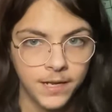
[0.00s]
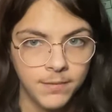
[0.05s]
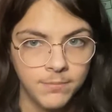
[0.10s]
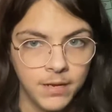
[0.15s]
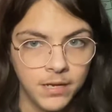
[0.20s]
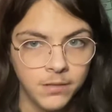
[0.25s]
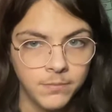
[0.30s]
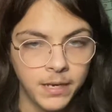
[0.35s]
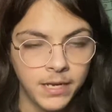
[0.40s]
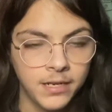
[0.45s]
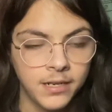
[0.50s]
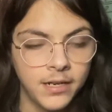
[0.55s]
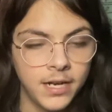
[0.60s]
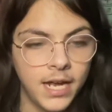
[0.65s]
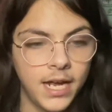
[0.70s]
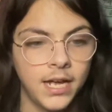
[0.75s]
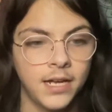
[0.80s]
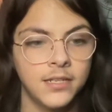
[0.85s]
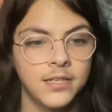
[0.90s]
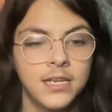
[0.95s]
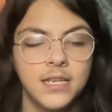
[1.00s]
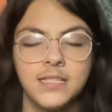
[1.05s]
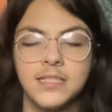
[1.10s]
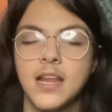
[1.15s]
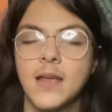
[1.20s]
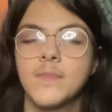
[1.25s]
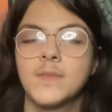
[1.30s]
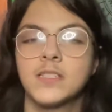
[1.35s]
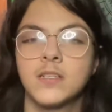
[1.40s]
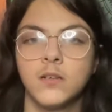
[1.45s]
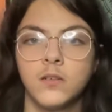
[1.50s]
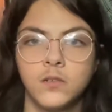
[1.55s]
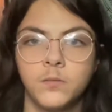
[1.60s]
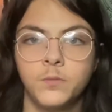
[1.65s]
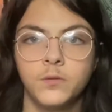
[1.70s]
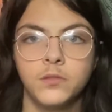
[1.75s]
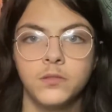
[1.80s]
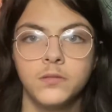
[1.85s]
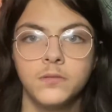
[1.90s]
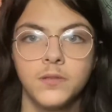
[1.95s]
male beta, and his name is
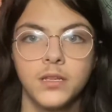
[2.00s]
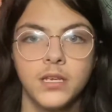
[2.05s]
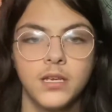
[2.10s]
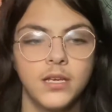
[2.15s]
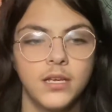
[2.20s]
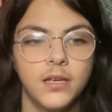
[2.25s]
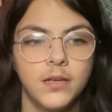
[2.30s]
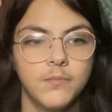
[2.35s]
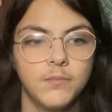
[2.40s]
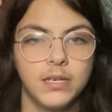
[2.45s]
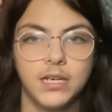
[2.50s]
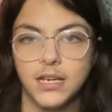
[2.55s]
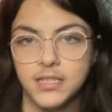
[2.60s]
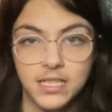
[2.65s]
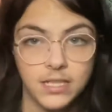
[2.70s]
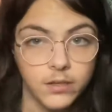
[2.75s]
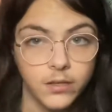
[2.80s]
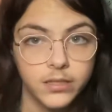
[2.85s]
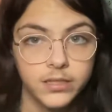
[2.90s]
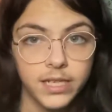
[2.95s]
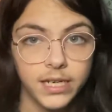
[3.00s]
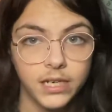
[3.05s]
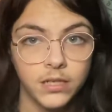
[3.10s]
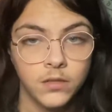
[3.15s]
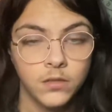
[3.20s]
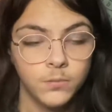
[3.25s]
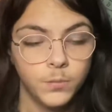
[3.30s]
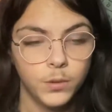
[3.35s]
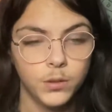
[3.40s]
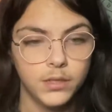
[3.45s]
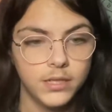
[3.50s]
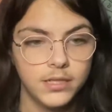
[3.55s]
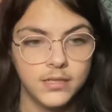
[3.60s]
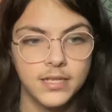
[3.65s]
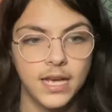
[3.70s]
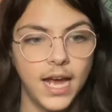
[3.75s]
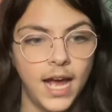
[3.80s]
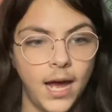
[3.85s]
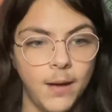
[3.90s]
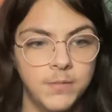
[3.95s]
Opal because he looks like an opal. He's
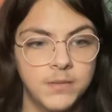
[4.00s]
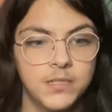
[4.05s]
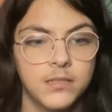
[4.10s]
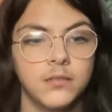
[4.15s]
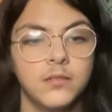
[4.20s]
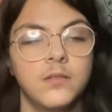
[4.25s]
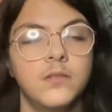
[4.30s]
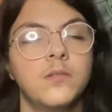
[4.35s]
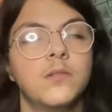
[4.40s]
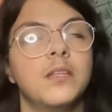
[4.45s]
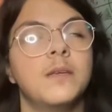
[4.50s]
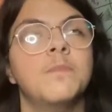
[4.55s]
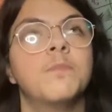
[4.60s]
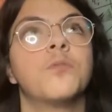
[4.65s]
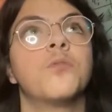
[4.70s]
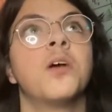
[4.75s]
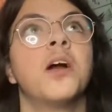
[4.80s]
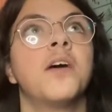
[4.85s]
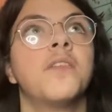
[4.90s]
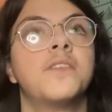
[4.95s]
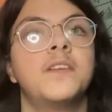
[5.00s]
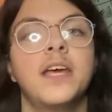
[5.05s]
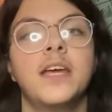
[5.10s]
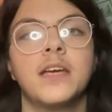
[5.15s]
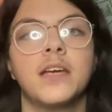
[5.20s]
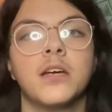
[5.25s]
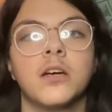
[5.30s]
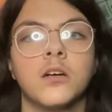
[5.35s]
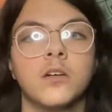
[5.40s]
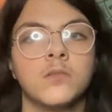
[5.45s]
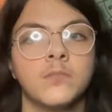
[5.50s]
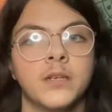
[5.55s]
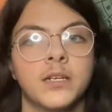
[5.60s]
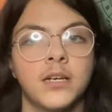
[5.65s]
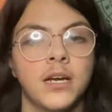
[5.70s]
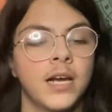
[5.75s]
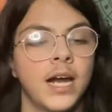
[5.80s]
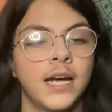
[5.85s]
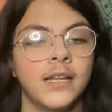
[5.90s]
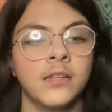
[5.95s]
absolutely breathtaking. Oh my
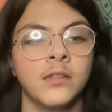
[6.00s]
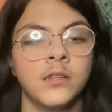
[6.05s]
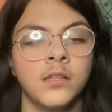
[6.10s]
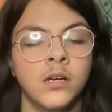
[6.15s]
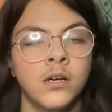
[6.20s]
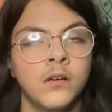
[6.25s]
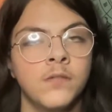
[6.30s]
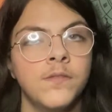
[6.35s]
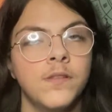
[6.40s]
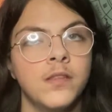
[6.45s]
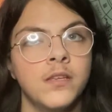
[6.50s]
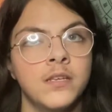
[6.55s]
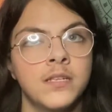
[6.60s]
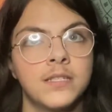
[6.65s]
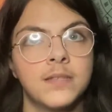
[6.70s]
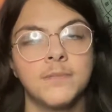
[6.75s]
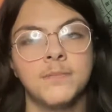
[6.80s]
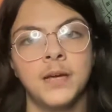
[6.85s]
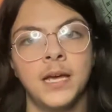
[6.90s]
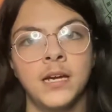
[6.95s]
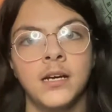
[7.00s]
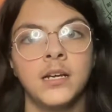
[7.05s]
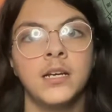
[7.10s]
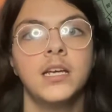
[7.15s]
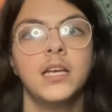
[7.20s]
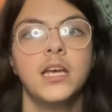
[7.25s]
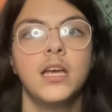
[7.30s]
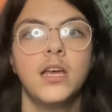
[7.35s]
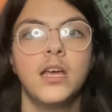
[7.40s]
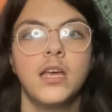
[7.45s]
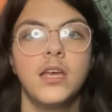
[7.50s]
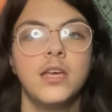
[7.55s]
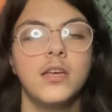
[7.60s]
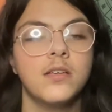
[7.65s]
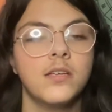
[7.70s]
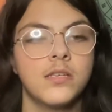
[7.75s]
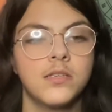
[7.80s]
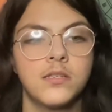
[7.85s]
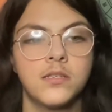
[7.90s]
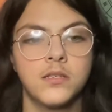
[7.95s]
god, I love this beta. He
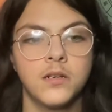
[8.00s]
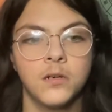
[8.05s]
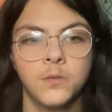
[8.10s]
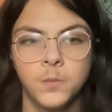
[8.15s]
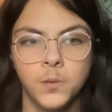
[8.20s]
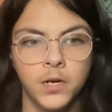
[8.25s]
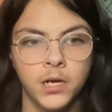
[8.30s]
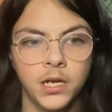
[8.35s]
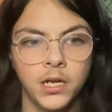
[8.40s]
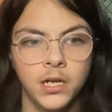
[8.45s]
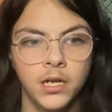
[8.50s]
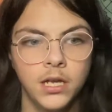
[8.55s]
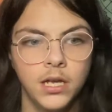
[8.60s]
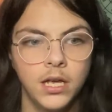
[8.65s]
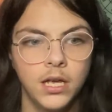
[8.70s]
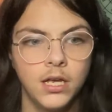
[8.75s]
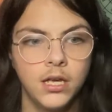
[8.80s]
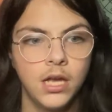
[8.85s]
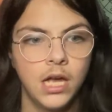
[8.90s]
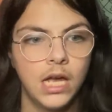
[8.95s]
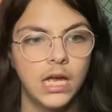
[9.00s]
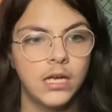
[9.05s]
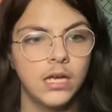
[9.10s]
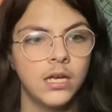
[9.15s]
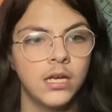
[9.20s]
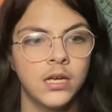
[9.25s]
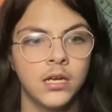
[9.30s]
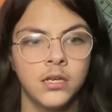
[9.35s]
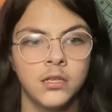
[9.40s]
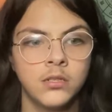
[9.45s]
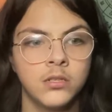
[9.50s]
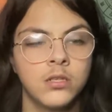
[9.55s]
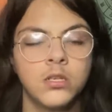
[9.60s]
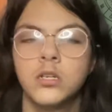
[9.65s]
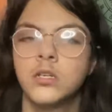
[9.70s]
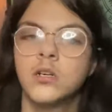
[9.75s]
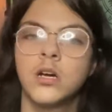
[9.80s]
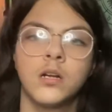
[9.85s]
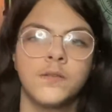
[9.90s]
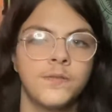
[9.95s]
is so pretty and
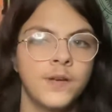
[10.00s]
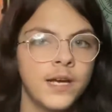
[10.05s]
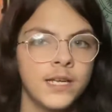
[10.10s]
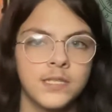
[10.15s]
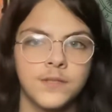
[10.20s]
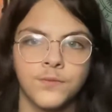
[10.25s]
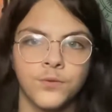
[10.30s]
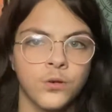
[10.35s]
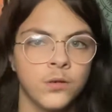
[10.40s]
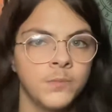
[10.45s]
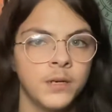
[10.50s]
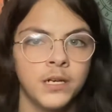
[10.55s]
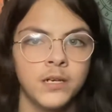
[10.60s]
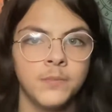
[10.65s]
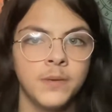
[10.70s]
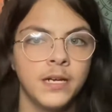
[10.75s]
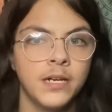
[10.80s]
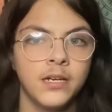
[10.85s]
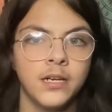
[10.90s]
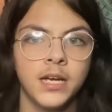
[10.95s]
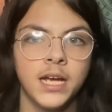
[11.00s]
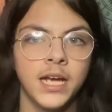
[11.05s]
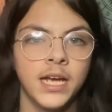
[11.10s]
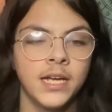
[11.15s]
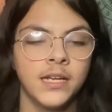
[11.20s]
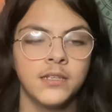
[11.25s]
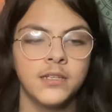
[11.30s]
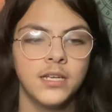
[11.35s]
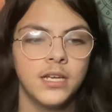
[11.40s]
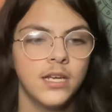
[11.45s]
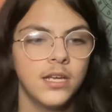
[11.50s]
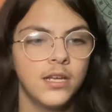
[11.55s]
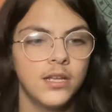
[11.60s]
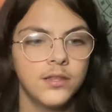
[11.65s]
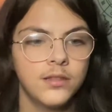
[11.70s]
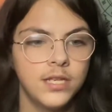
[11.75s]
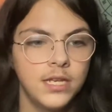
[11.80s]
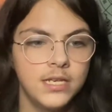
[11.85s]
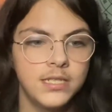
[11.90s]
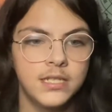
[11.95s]
could not have asked for a better beta. And
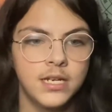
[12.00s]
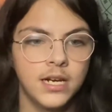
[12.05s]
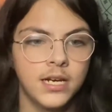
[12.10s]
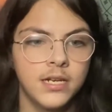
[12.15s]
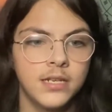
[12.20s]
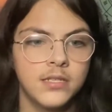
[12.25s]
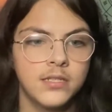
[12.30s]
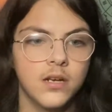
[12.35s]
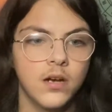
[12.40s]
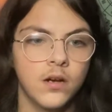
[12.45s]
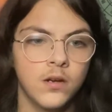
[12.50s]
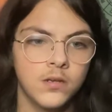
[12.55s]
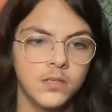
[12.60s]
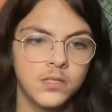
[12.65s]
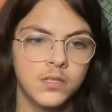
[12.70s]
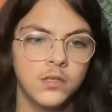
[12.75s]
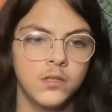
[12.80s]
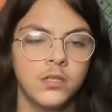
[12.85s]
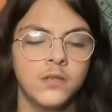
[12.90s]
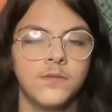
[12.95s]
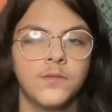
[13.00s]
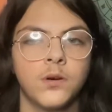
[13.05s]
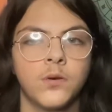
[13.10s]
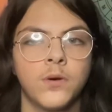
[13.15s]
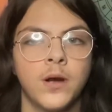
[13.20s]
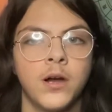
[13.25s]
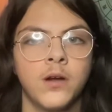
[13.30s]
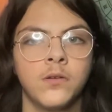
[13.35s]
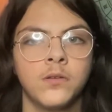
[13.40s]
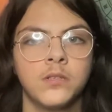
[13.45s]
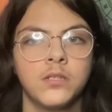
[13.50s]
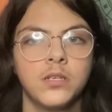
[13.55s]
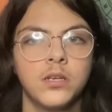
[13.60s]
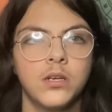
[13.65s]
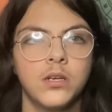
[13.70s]
these guys also live around